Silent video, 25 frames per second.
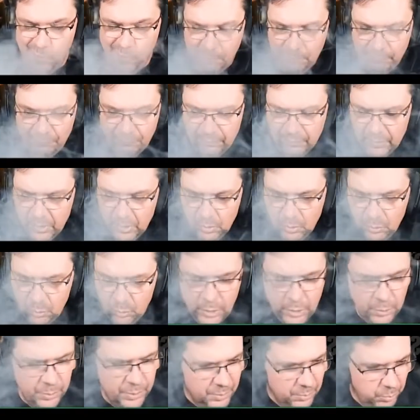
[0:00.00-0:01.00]
Like long were
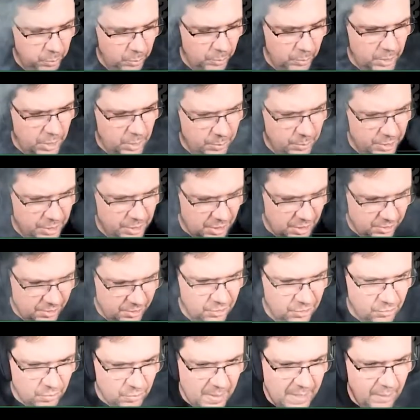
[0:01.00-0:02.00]
you a, were you a distance
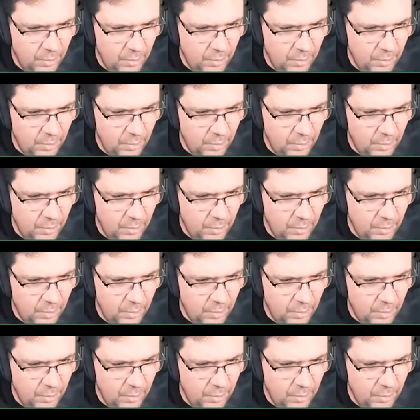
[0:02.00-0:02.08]
jump. runner